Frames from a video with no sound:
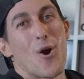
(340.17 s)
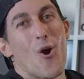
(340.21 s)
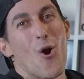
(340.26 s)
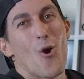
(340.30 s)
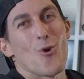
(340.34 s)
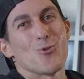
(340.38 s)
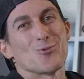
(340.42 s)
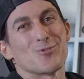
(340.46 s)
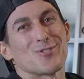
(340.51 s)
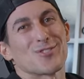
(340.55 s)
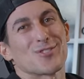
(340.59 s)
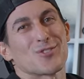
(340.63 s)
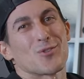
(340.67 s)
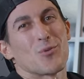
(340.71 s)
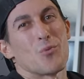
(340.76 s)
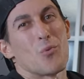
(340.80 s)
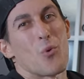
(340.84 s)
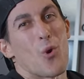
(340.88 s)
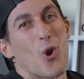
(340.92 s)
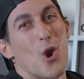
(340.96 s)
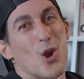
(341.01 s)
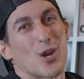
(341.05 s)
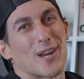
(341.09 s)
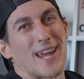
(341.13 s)

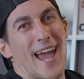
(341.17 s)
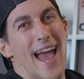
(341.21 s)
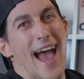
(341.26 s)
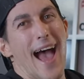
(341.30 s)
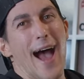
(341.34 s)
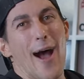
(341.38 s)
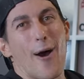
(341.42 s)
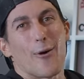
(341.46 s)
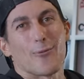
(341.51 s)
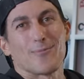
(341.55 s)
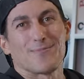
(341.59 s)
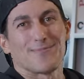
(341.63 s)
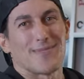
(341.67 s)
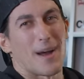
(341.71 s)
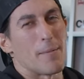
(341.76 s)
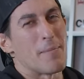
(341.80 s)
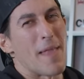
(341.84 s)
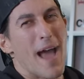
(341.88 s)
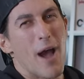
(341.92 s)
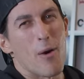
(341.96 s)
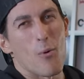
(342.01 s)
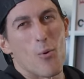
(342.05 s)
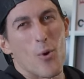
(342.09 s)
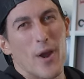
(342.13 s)
post-workout, I'm
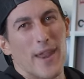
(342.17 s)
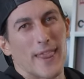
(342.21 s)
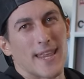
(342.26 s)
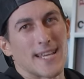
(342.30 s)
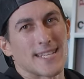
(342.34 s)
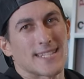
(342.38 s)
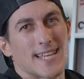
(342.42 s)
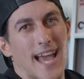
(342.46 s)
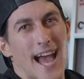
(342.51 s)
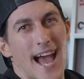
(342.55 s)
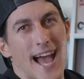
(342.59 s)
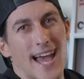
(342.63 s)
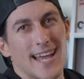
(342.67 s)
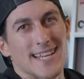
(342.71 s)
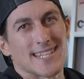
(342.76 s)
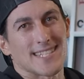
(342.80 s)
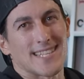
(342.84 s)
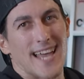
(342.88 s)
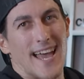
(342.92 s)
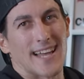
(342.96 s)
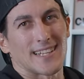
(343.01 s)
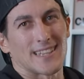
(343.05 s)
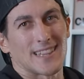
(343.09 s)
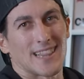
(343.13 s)
not one of these
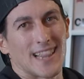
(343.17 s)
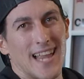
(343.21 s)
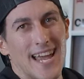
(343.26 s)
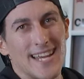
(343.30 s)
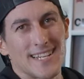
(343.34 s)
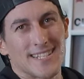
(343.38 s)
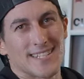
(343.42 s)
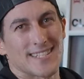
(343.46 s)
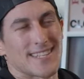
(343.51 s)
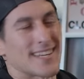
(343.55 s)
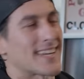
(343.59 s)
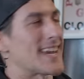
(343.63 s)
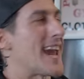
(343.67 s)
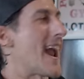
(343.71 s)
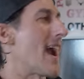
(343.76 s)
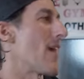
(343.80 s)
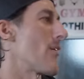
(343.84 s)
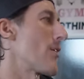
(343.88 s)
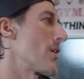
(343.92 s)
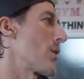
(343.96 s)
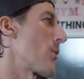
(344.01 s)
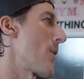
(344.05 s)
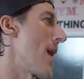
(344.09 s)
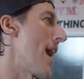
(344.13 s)
guys that likes to
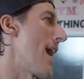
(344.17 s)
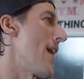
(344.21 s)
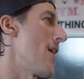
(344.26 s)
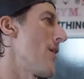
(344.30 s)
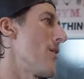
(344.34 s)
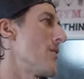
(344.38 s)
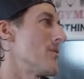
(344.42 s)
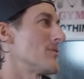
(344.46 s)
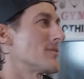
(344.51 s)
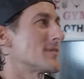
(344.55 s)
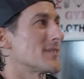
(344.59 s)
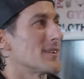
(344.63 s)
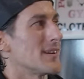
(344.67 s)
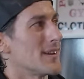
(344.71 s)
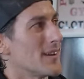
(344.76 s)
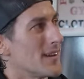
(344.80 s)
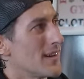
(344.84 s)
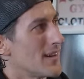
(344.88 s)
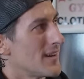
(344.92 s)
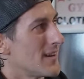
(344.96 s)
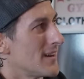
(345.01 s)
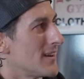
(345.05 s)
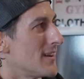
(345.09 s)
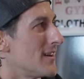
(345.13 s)
carry around
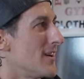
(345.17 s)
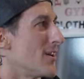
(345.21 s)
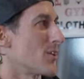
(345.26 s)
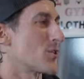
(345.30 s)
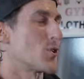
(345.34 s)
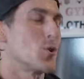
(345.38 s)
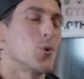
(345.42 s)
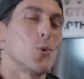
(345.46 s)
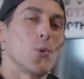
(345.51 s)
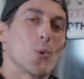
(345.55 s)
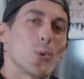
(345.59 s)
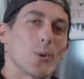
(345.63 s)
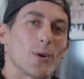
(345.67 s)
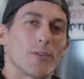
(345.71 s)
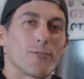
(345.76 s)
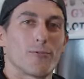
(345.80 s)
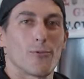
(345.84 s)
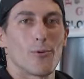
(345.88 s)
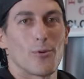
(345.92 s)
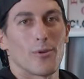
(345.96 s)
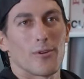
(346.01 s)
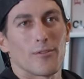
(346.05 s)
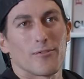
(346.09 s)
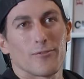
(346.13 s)
a cooler
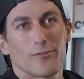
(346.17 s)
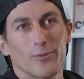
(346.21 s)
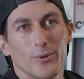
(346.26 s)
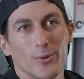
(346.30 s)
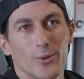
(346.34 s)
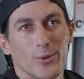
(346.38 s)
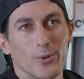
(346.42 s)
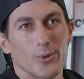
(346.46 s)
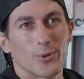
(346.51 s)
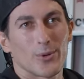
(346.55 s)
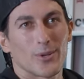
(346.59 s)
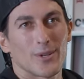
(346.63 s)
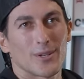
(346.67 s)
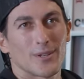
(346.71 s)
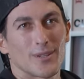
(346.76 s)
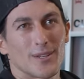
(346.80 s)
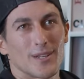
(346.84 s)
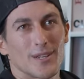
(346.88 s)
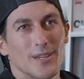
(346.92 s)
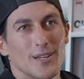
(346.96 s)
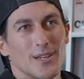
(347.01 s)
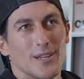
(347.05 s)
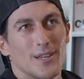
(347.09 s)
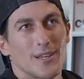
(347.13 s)
full of food.
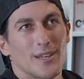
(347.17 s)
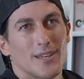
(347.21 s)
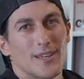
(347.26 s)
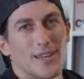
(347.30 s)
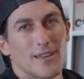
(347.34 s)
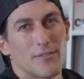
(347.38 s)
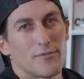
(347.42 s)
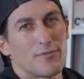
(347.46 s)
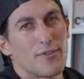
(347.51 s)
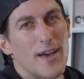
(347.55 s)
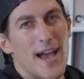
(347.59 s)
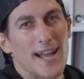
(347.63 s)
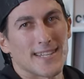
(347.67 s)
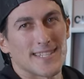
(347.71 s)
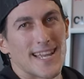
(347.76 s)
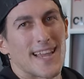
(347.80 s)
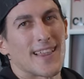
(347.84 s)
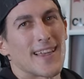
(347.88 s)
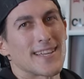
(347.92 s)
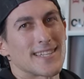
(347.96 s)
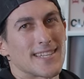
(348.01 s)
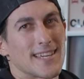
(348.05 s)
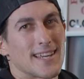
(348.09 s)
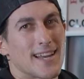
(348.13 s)
In fact, I
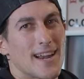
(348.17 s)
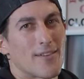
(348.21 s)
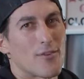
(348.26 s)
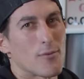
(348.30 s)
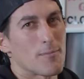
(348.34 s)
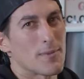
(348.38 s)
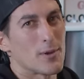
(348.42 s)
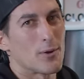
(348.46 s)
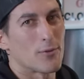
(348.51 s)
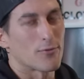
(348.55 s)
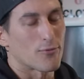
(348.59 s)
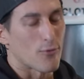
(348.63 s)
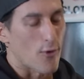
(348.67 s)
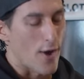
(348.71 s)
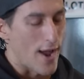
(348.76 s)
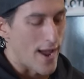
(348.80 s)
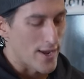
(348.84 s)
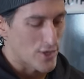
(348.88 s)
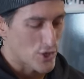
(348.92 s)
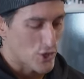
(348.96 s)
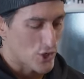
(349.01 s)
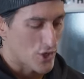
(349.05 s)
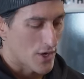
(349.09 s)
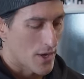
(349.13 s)
like to eat every meal
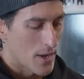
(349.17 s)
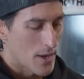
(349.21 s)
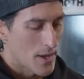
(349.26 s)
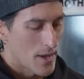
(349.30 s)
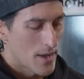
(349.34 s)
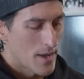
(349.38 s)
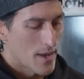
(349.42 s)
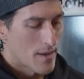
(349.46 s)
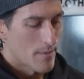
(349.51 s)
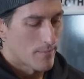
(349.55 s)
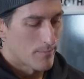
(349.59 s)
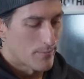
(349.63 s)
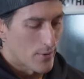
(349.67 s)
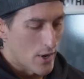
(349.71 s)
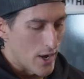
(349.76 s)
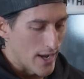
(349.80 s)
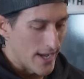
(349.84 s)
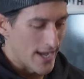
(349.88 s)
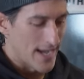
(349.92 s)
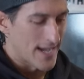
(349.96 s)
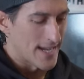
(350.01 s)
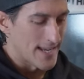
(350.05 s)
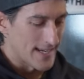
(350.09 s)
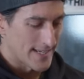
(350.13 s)
fresh.
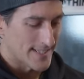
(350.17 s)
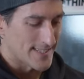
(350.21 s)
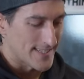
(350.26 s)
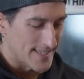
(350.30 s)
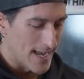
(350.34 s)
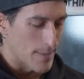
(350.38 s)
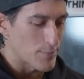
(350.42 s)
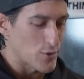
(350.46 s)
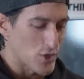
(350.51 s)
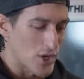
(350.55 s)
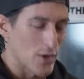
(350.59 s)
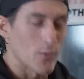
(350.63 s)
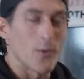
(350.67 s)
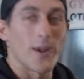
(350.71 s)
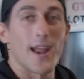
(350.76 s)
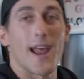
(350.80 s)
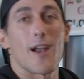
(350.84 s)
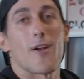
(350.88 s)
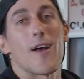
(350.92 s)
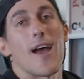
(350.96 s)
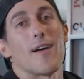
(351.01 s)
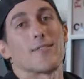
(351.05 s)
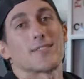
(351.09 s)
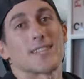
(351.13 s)
But in the exception, when
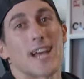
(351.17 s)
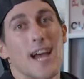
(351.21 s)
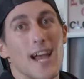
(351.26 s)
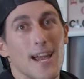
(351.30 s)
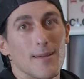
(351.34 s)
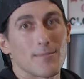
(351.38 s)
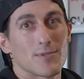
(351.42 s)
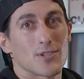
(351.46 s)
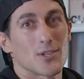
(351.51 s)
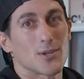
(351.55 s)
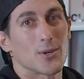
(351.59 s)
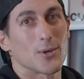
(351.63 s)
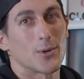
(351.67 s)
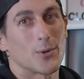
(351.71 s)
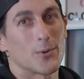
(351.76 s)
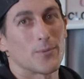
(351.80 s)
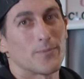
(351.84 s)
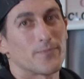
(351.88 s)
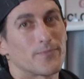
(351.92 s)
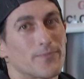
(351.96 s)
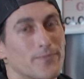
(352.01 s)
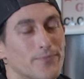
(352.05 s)
I don't have time to,